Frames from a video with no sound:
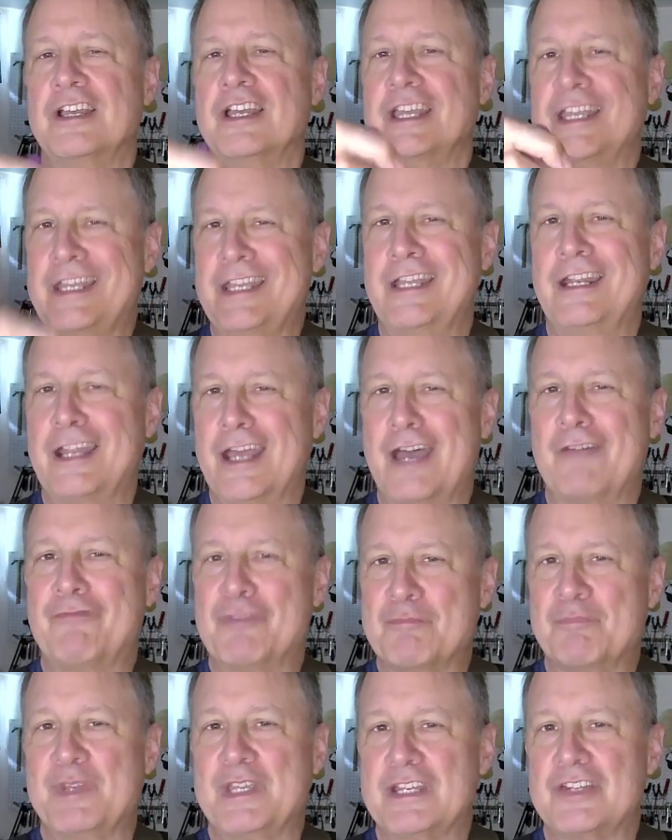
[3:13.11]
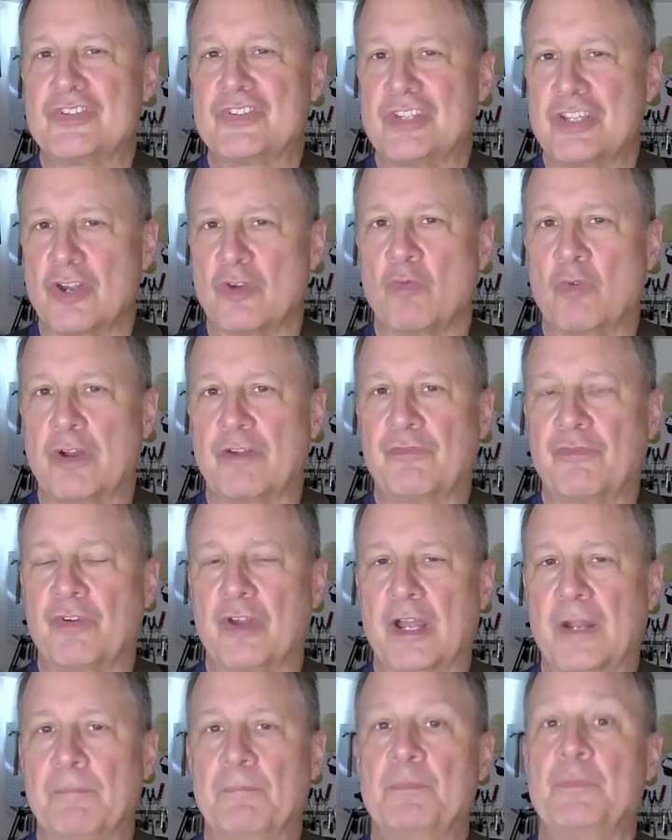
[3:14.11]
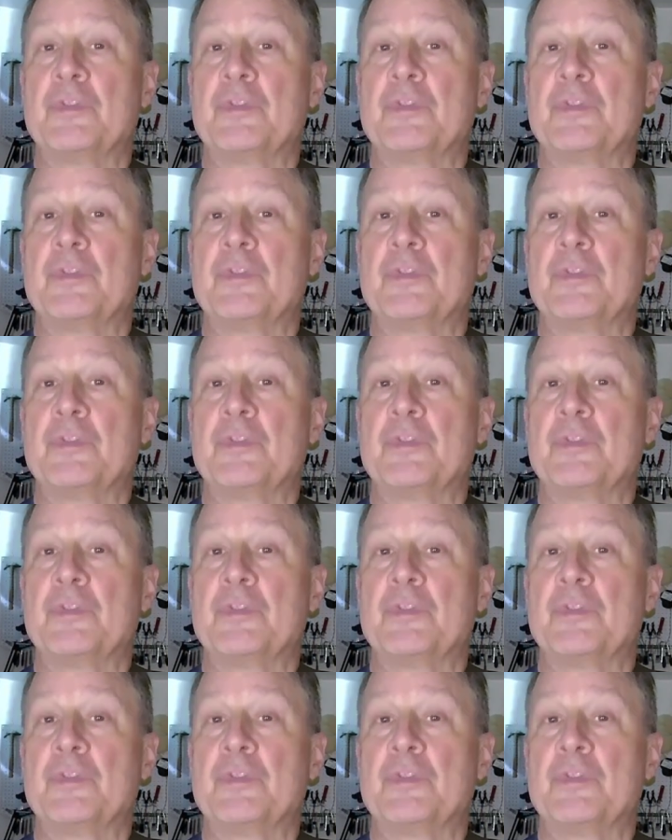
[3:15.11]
E to F and B to C are one fret.